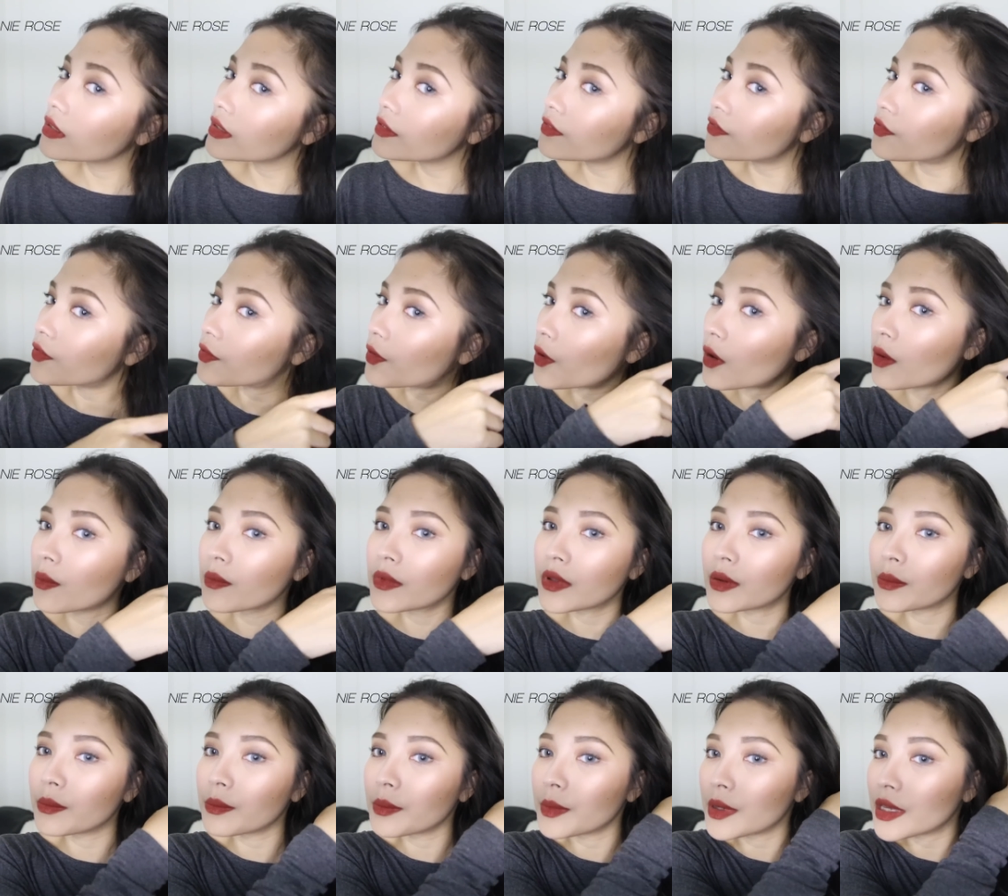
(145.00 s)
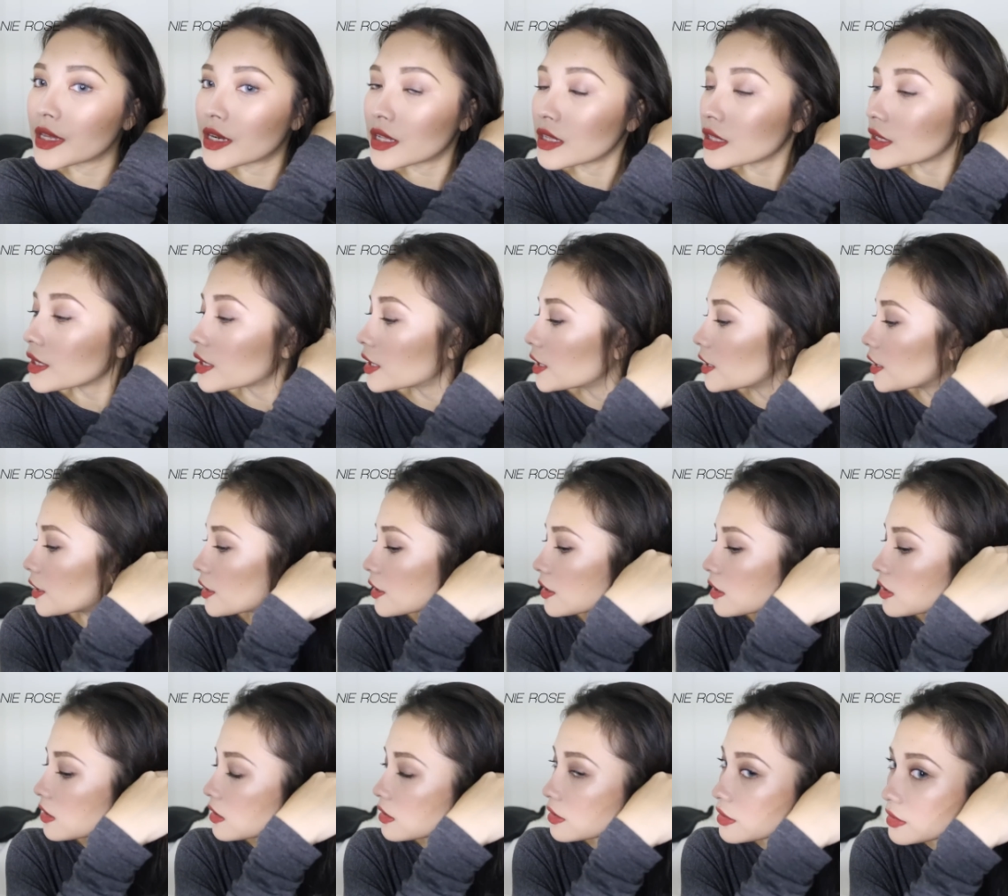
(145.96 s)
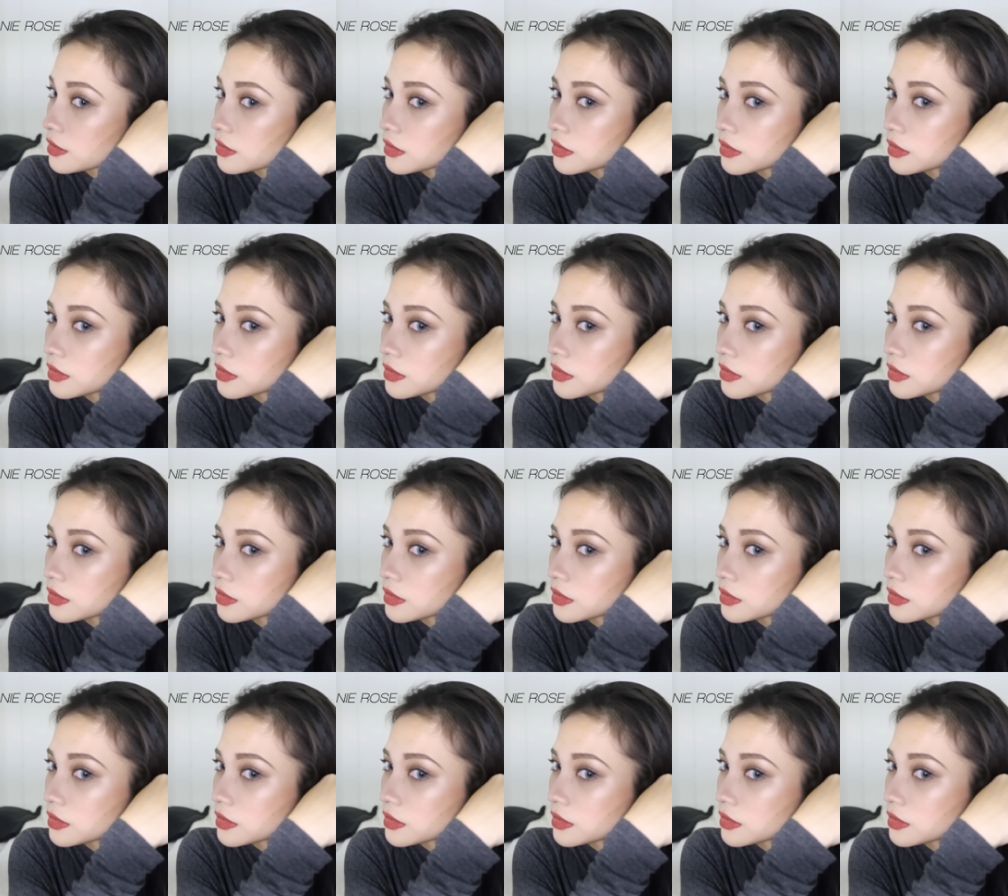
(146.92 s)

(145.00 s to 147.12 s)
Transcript: only from the middle here